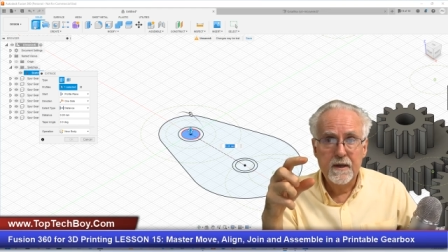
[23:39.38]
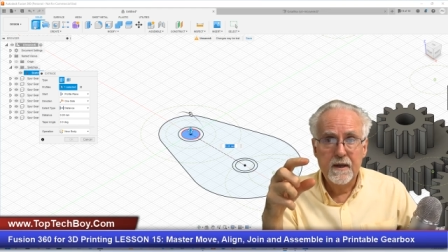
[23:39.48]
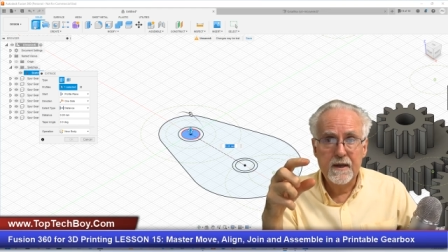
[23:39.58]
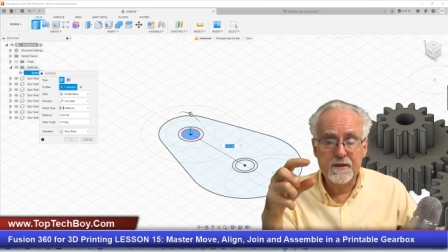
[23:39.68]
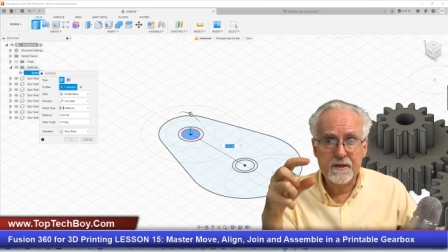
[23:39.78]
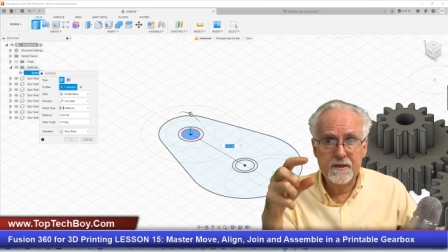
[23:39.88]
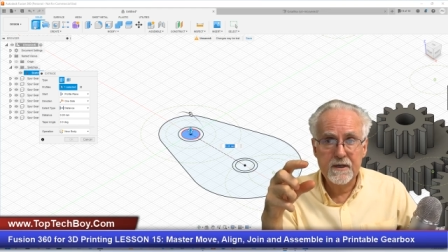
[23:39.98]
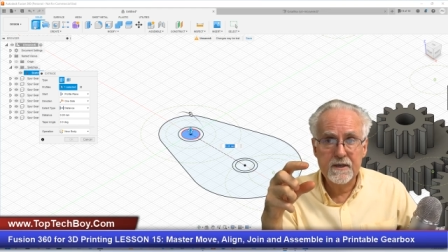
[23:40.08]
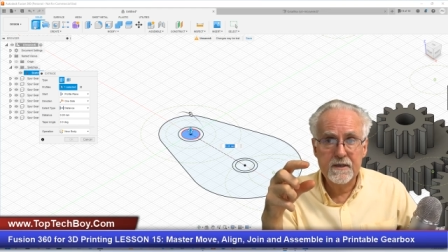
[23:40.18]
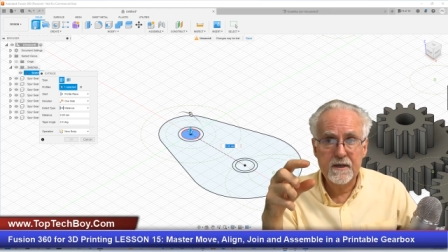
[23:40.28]
is
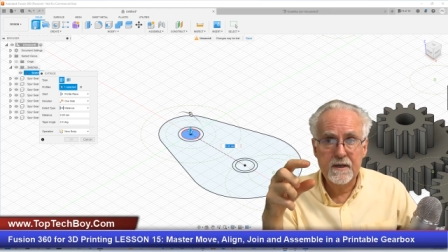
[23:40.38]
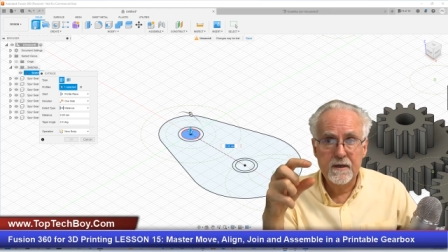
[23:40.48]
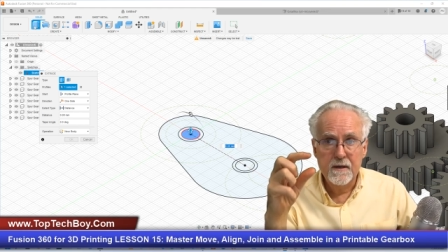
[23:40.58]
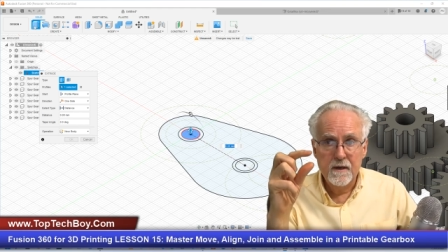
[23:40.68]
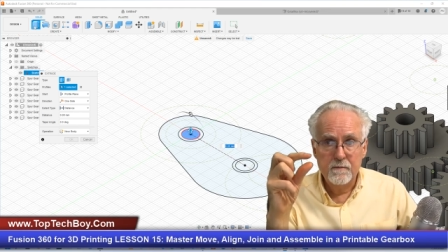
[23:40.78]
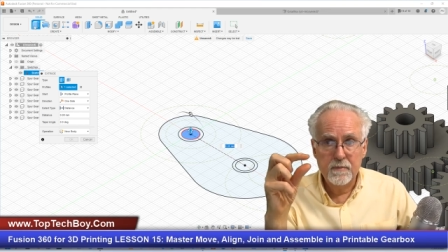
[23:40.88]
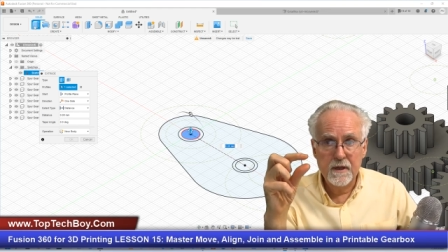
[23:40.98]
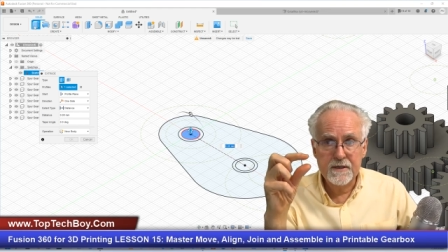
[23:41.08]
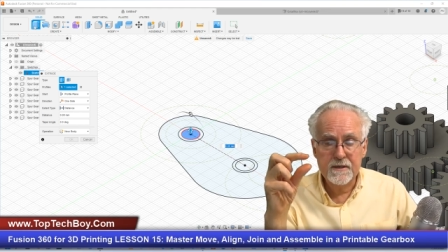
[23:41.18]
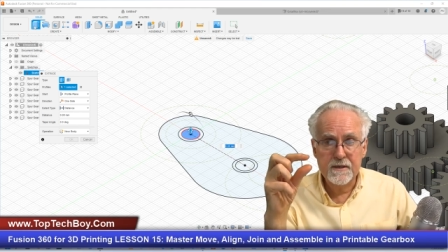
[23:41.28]
60,
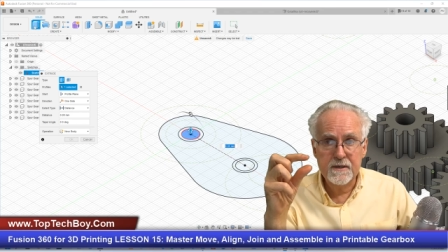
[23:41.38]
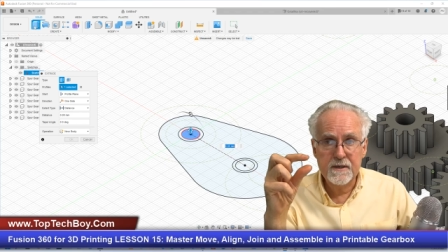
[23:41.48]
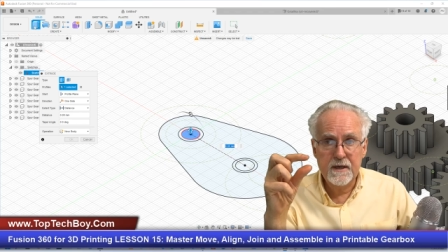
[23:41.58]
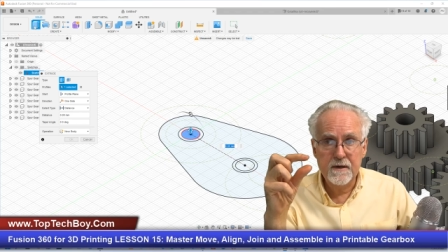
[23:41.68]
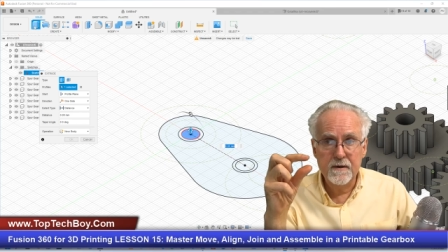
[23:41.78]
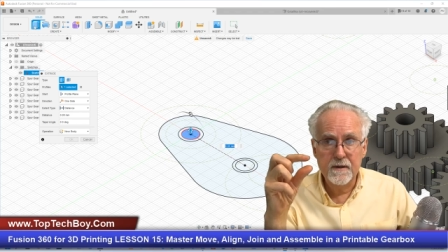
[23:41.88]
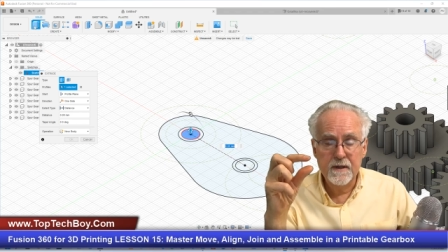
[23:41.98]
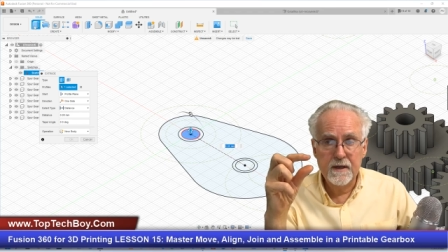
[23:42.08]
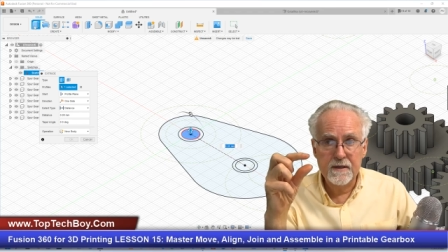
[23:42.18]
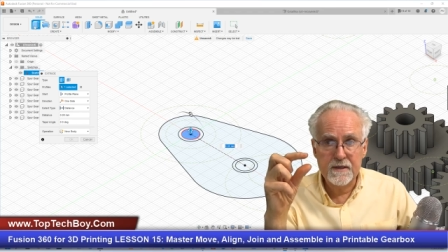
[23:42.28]
plus the single
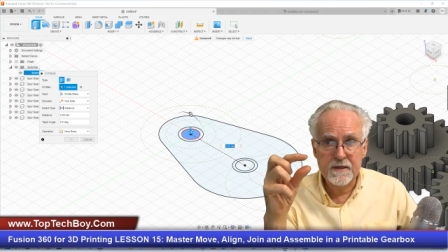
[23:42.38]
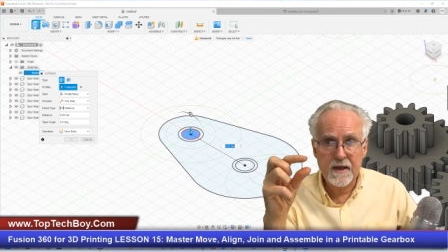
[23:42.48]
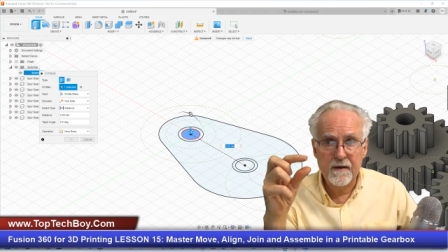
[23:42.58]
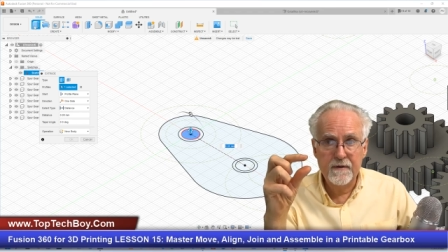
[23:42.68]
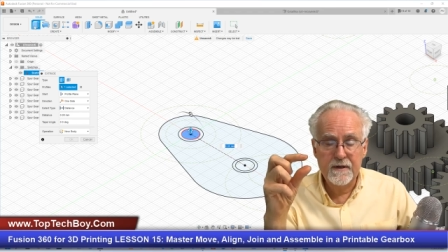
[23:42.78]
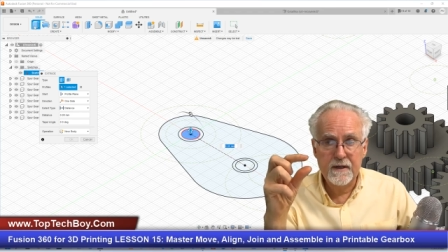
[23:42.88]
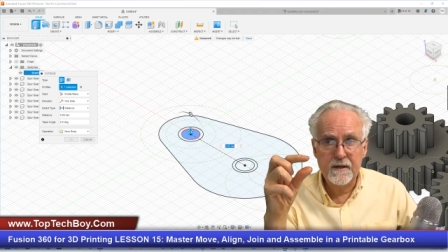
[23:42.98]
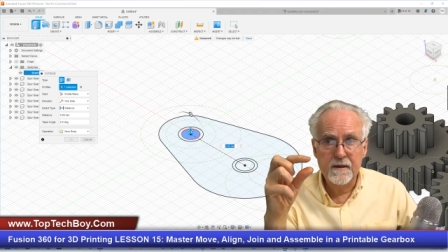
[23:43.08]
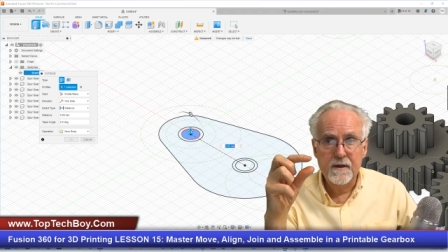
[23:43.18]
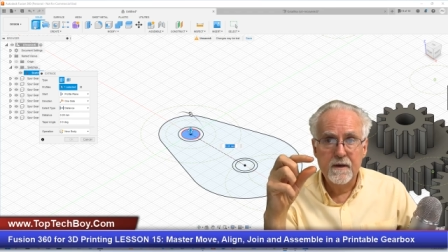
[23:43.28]
is
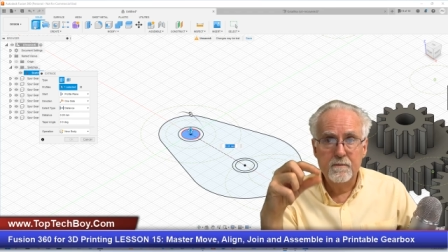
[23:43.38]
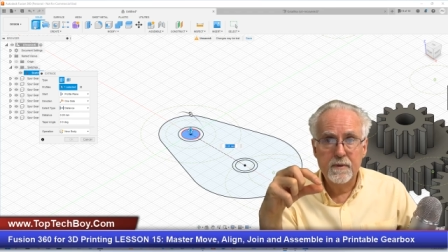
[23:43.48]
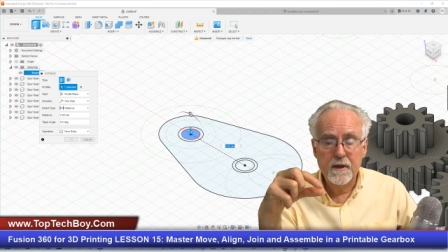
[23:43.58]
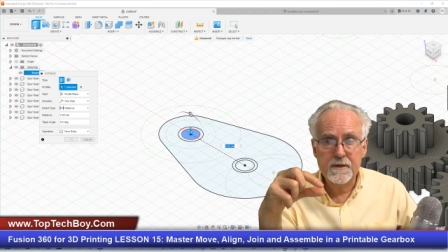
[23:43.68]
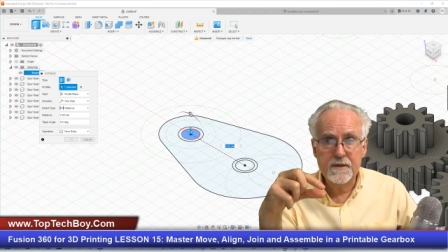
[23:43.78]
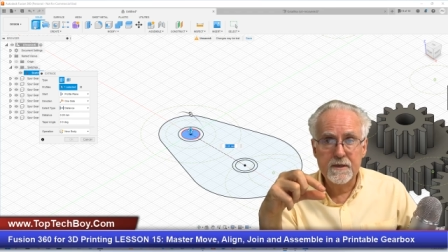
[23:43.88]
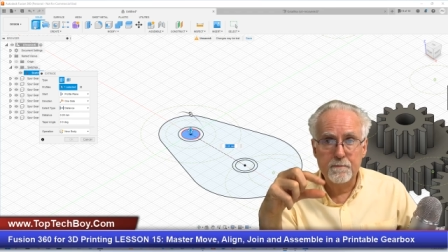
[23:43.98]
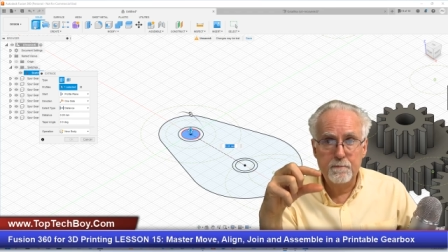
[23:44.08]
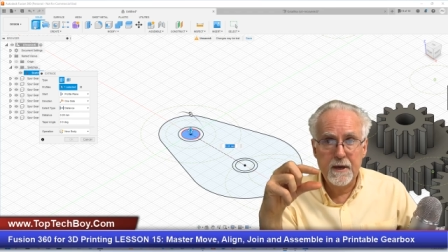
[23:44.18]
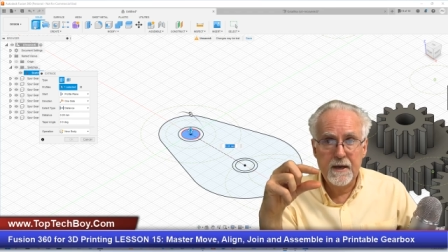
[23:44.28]
70, plus the
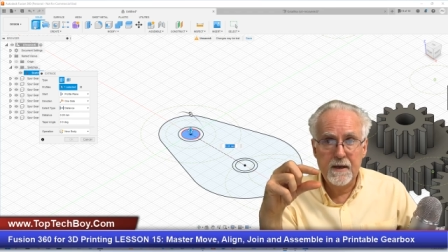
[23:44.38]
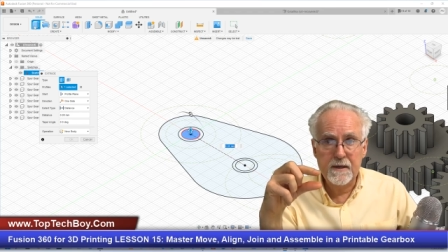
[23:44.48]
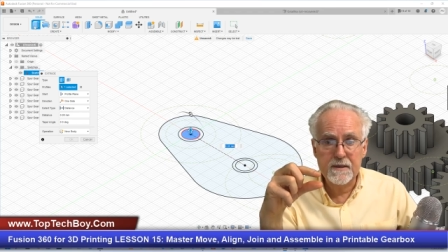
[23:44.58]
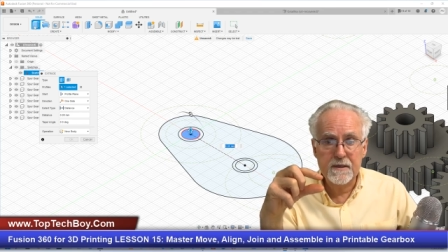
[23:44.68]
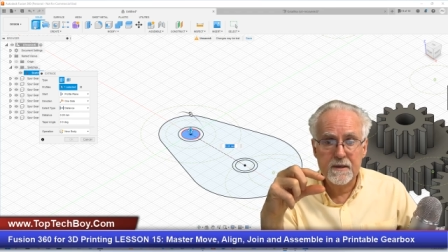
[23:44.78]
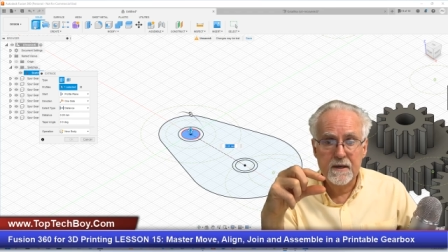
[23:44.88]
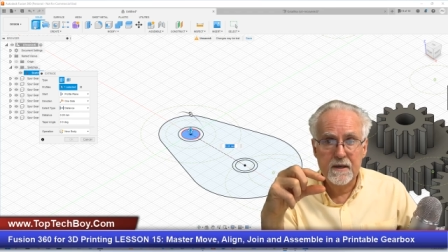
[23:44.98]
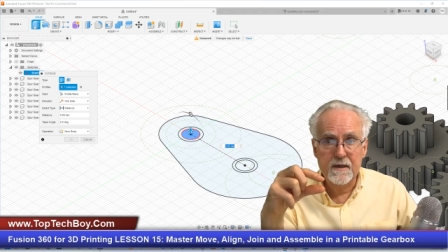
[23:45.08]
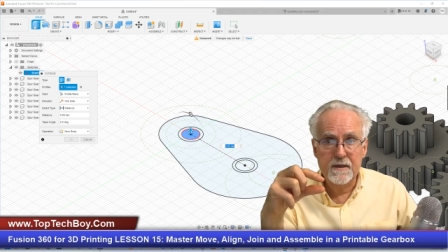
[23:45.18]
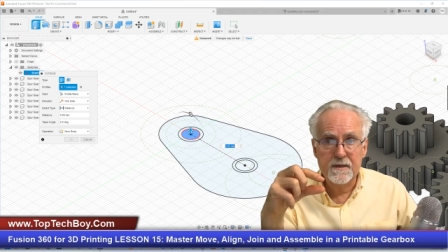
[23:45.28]
base
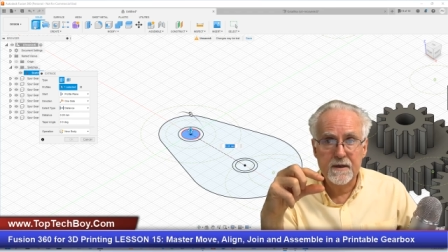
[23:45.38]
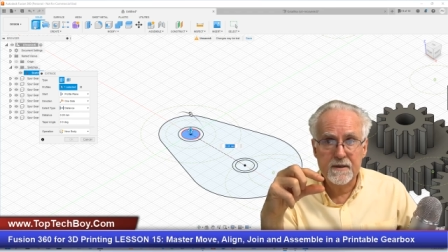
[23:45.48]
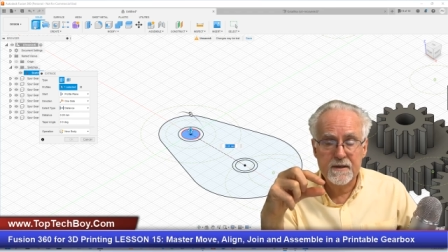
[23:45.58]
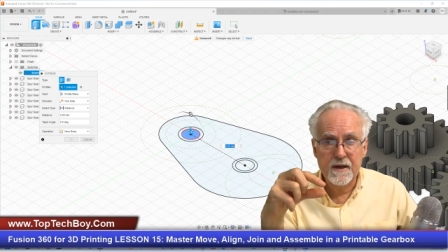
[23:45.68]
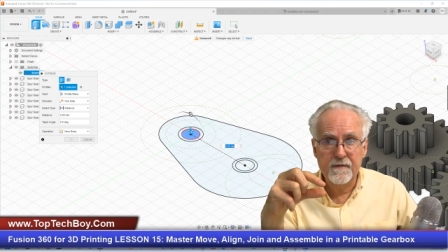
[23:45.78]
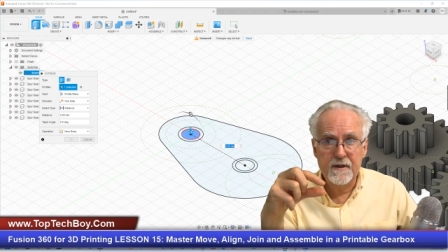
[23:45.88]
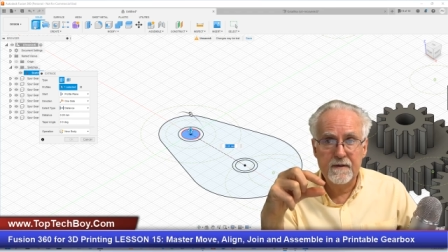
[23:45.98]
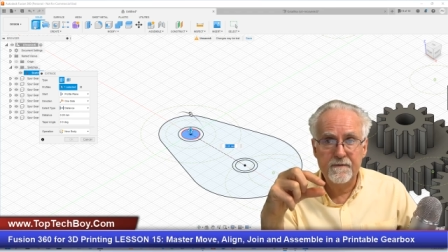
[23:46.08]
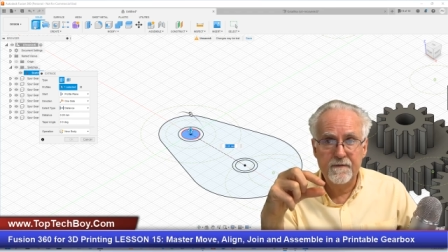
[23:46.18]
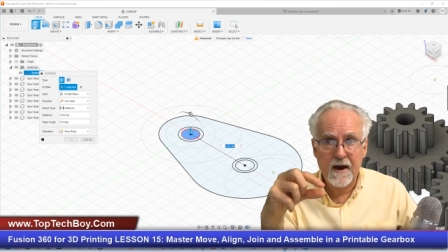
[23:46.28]
is
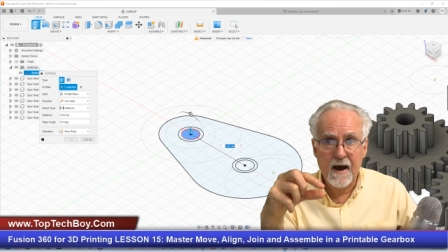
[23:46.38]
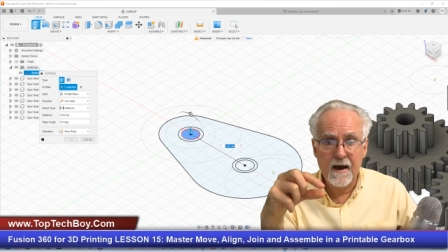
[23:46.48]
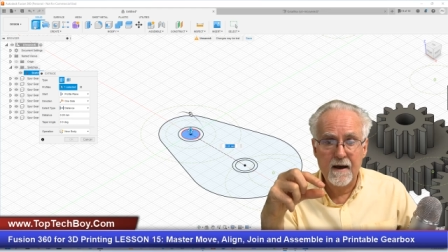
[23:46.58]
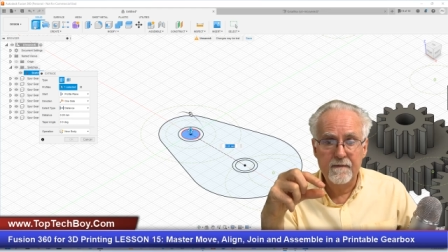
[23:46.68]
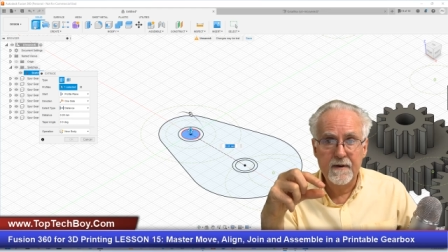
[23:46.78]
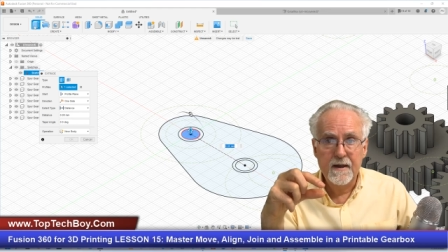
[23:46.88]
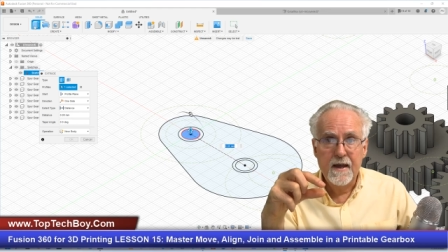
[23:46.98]
75,